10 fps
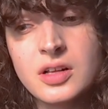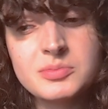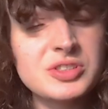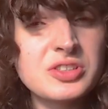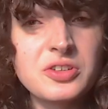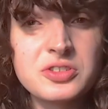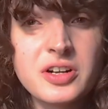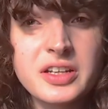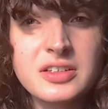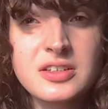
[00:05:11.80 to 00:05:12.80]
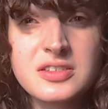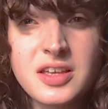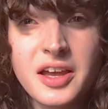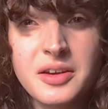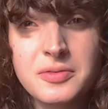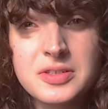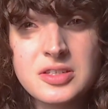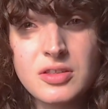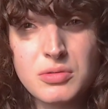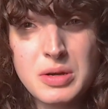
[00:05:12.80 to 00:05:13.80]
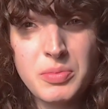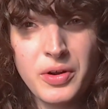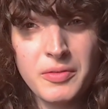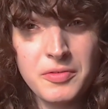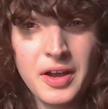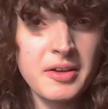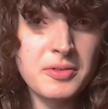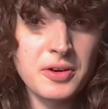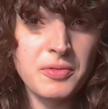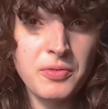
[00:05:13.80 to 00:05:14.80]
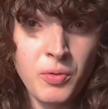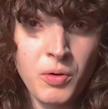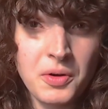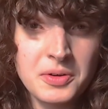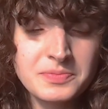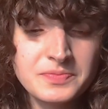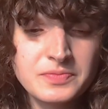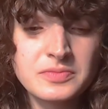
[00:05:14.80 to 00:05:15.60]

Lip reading: I'm still trying to decide if it's a 3.5 or a 4.